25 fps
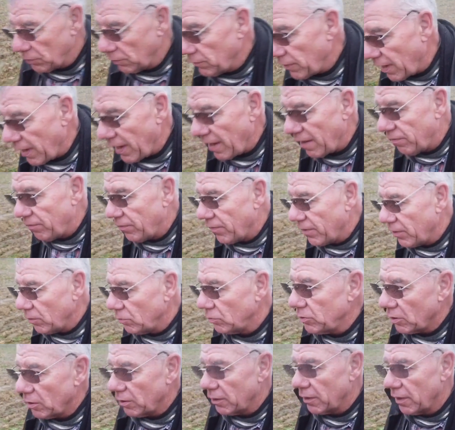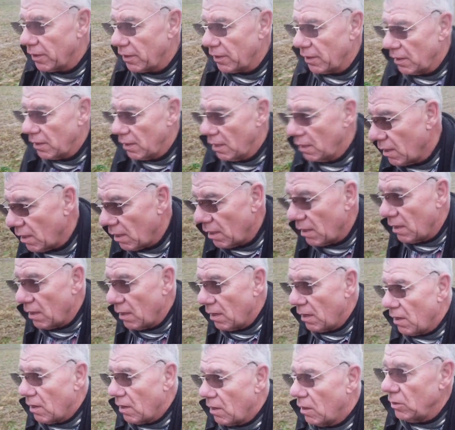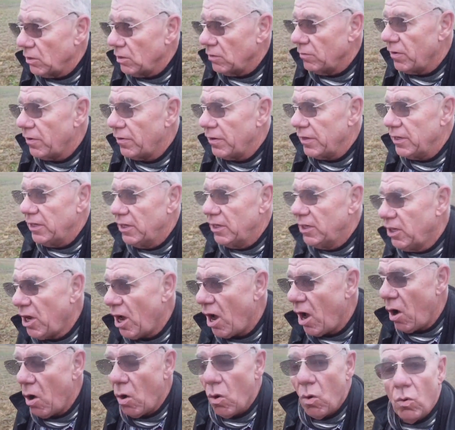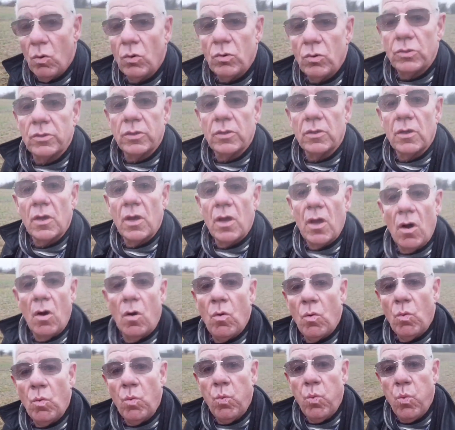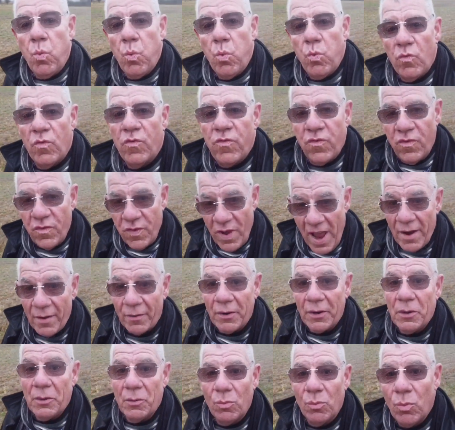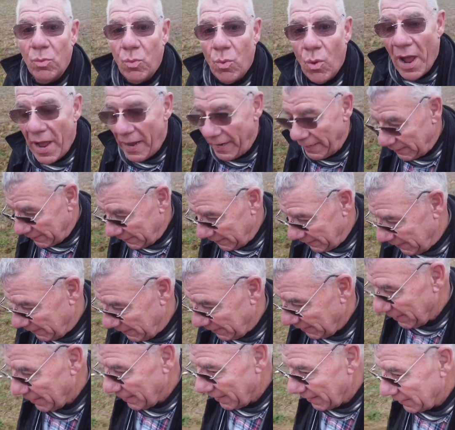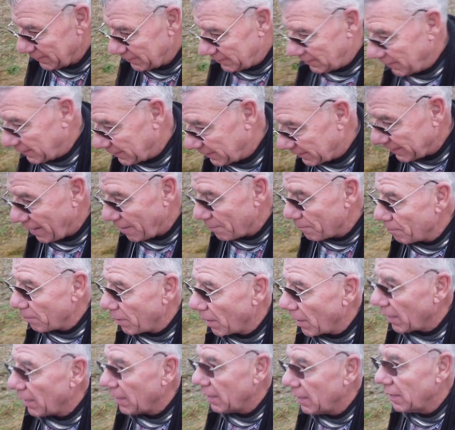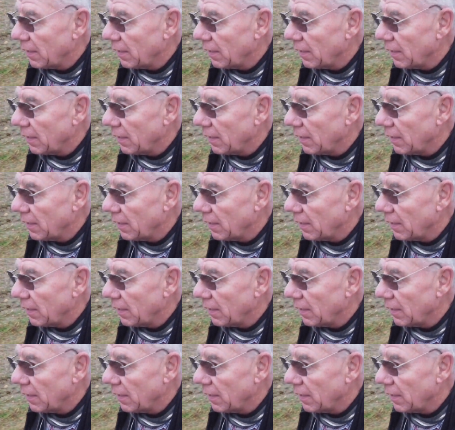Airfield on a on a very cold, very wet December.